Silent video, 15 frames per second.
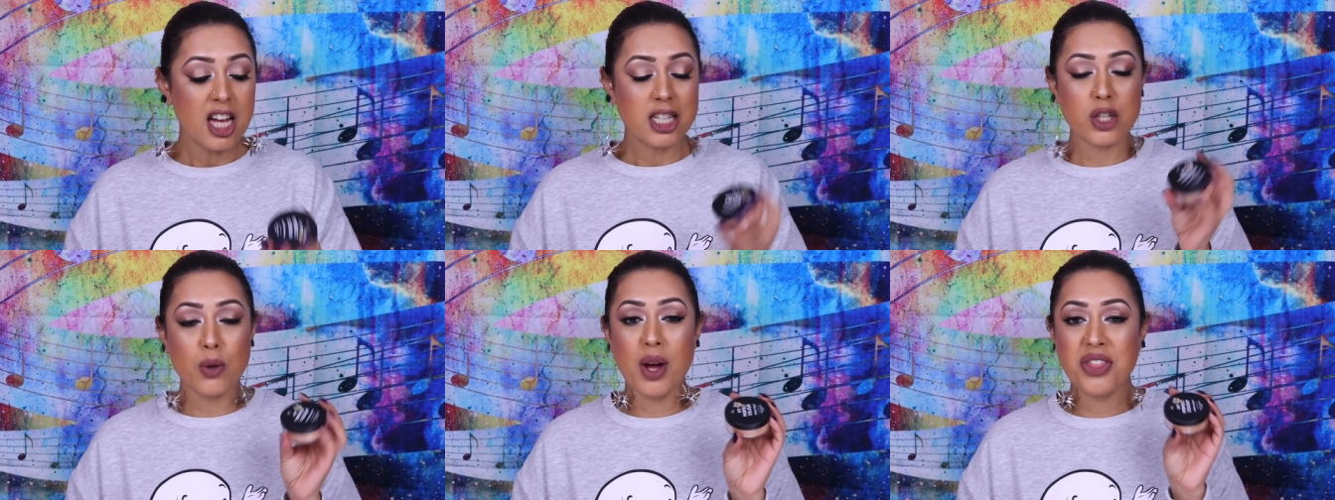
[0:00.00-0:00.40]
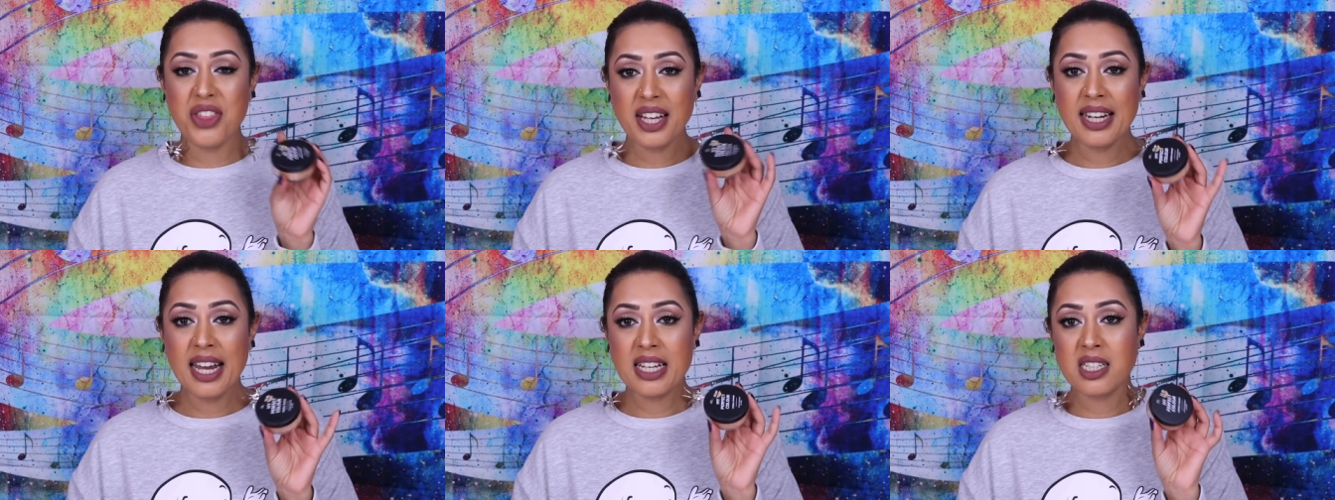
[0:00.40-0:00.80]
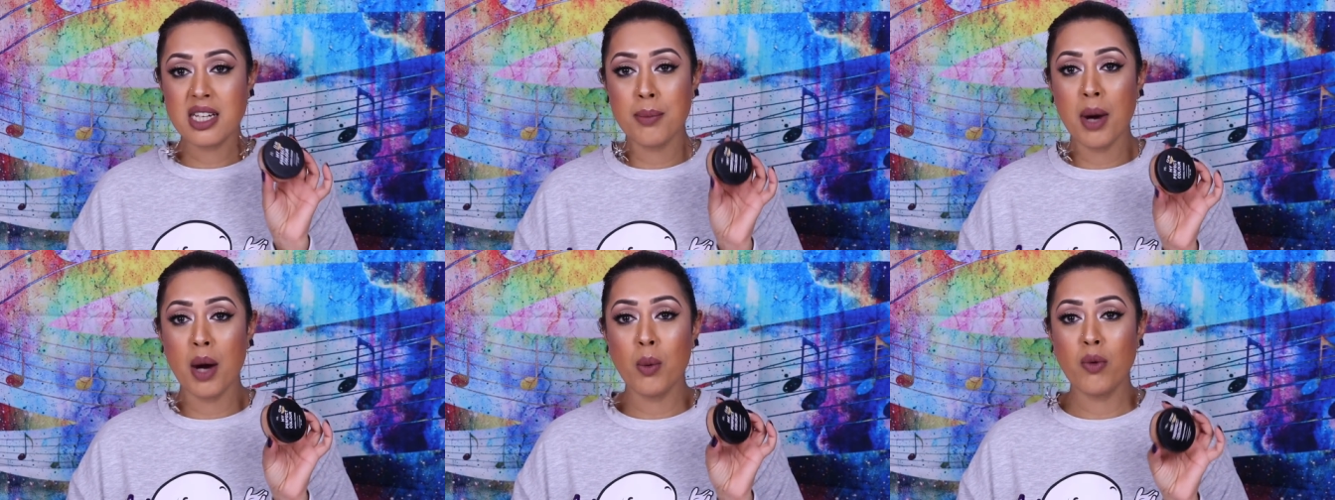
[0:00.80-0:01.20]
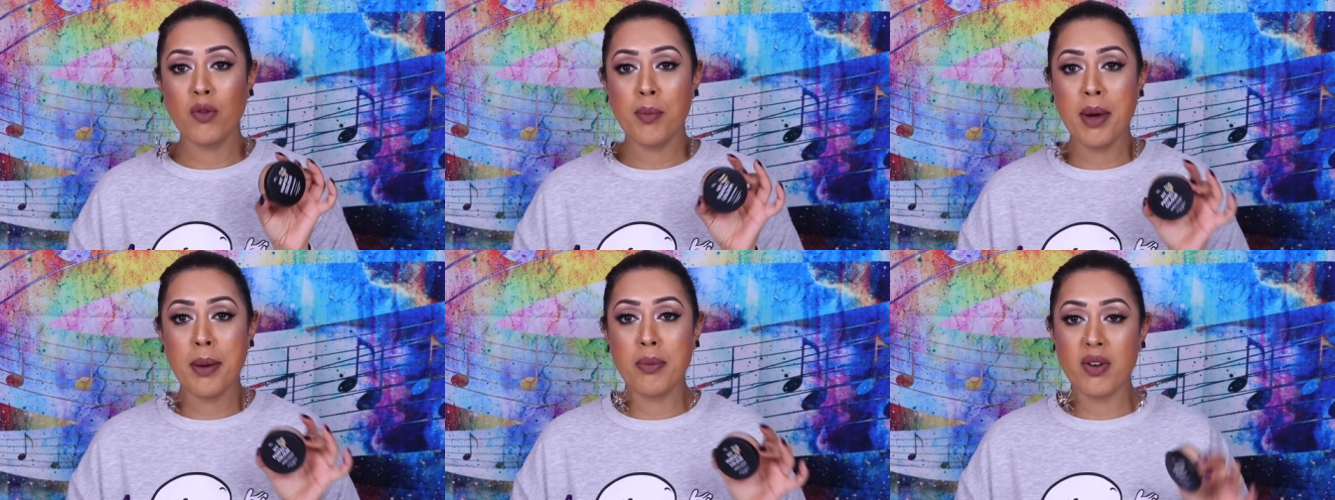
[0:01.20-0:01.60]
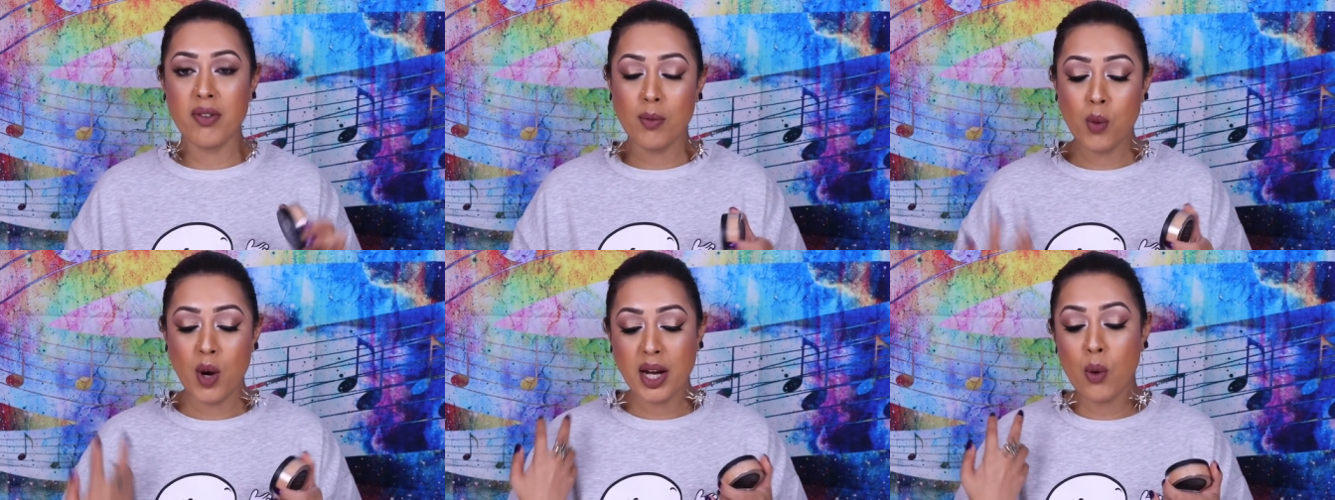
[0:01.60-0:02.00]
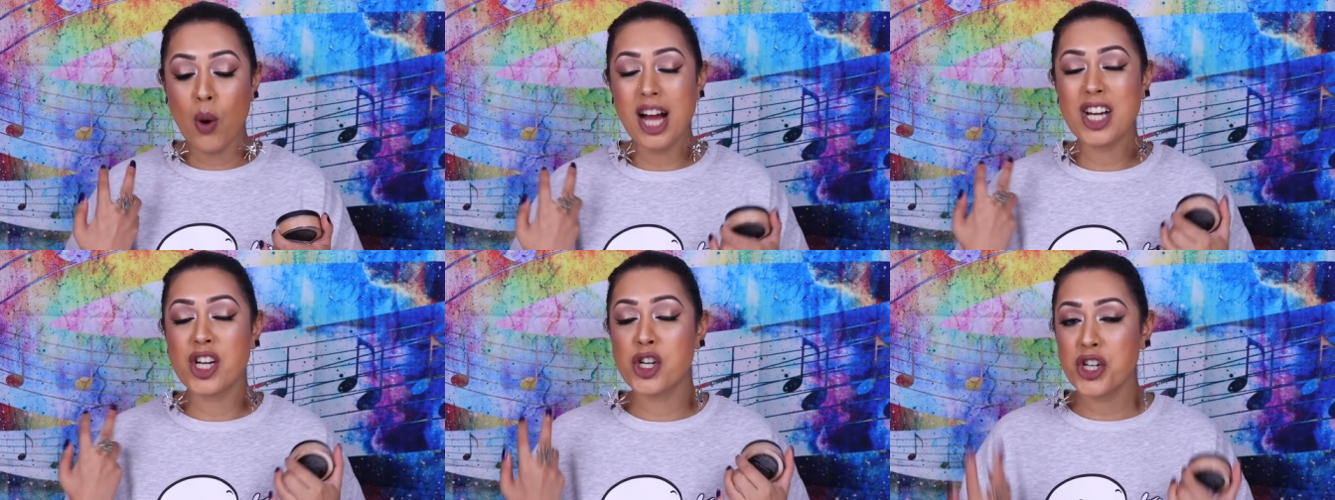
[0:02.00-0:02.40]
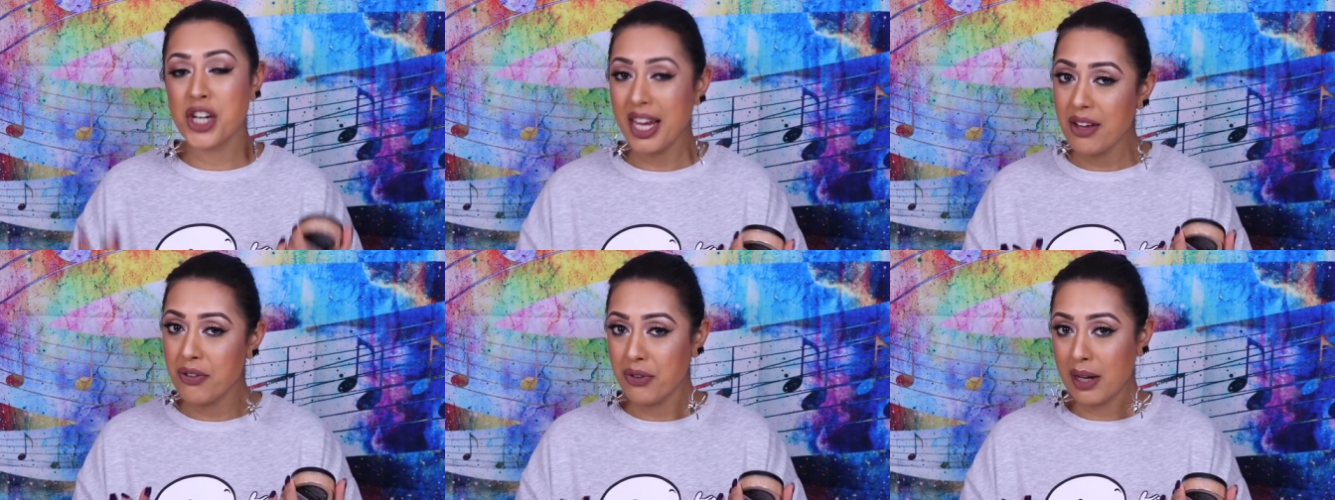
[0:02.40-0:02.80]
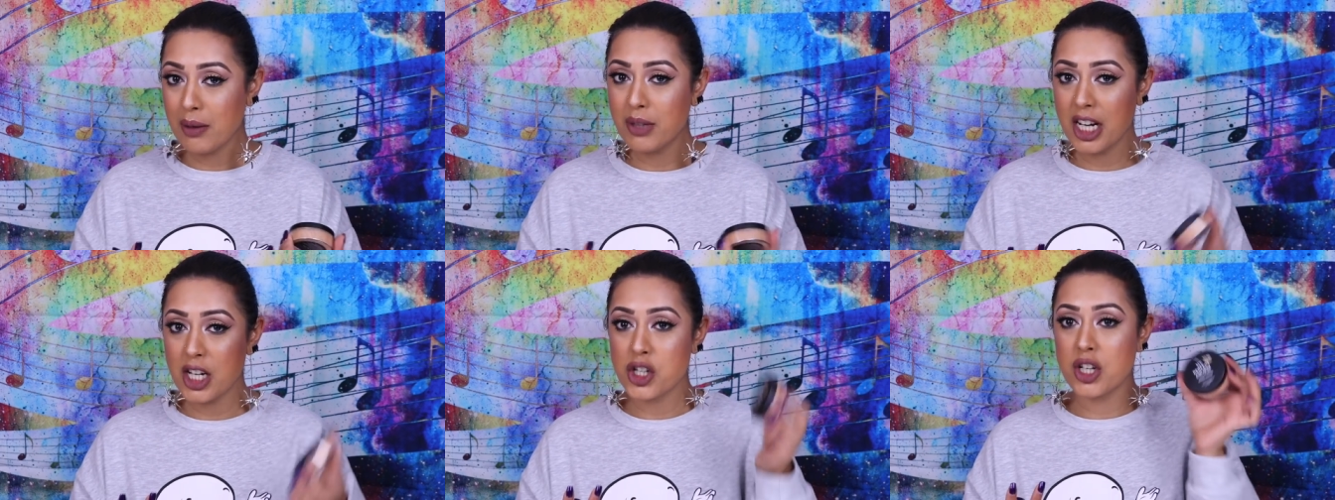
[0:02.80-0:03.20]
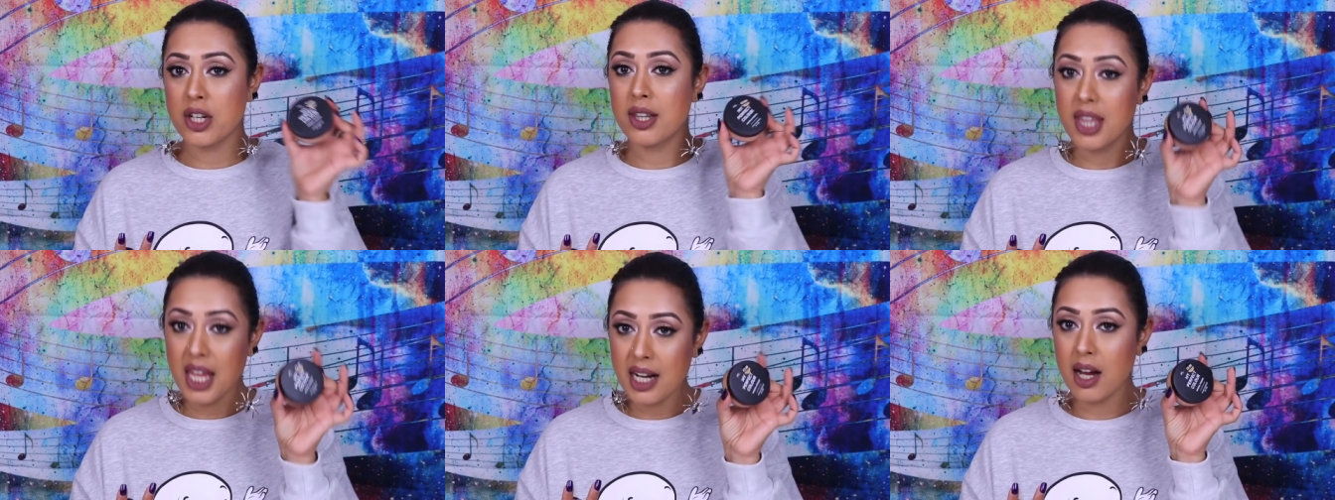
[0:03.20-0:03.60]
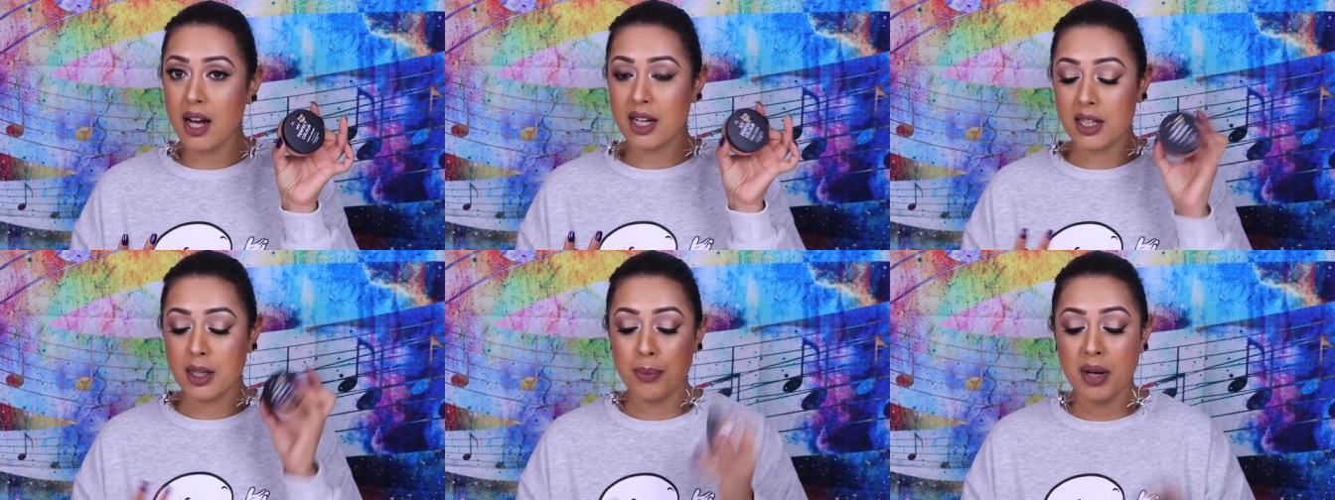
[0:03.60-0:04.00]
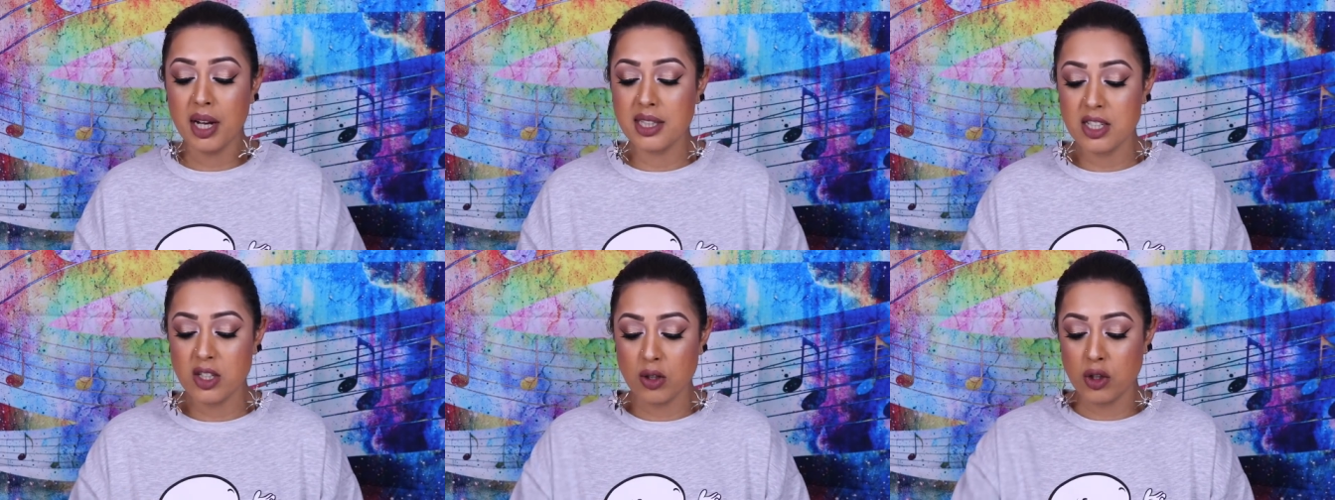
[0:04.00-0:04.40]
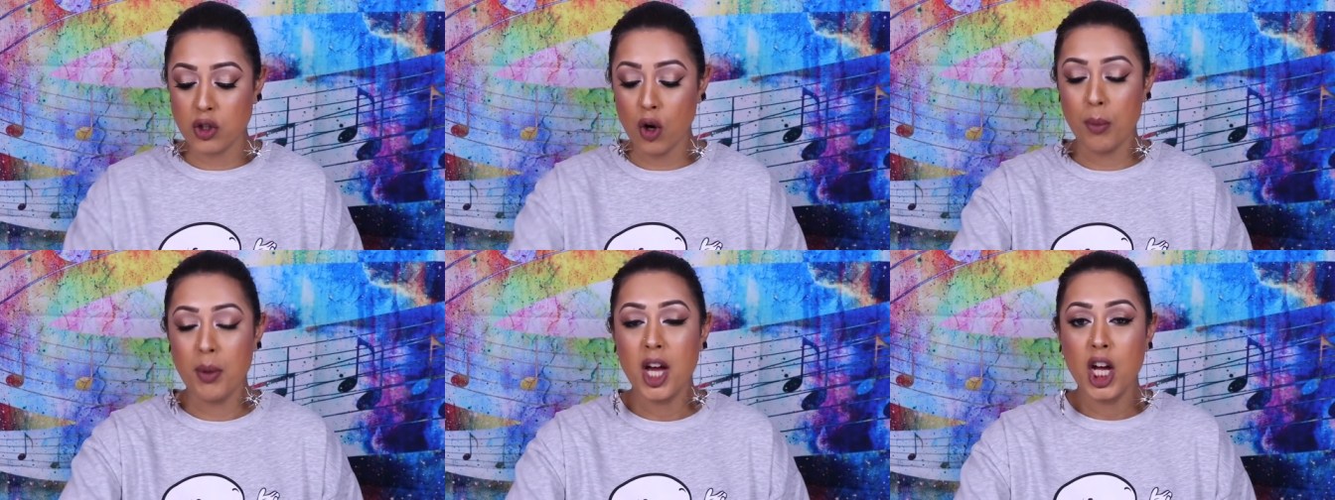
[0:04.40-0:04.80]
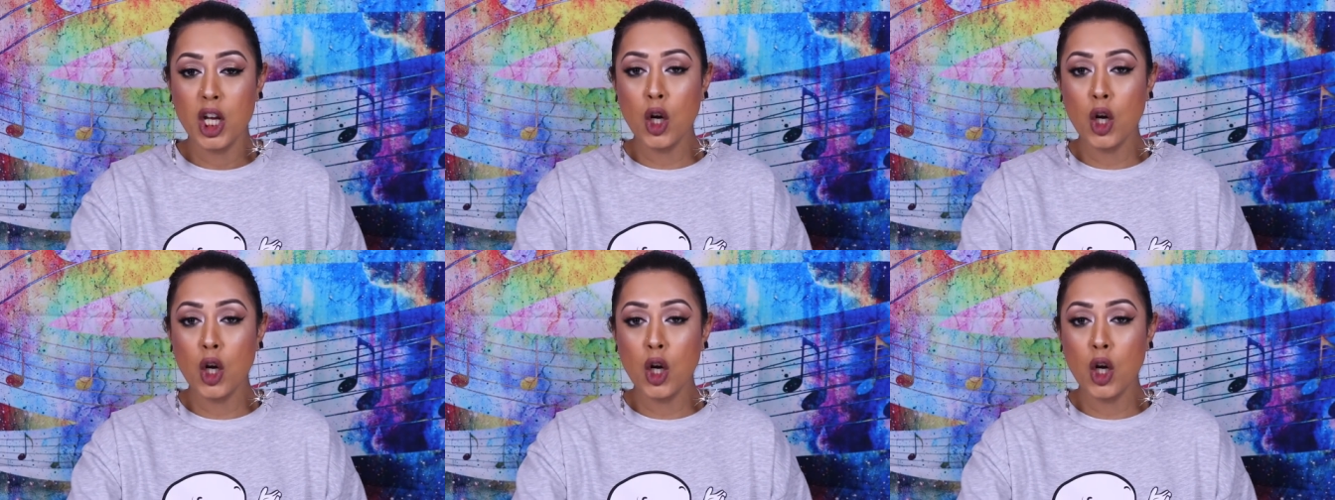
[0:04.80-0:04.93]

So I think next time I will remember if I'm wearing quite a sheer foundation then I can apply this on top.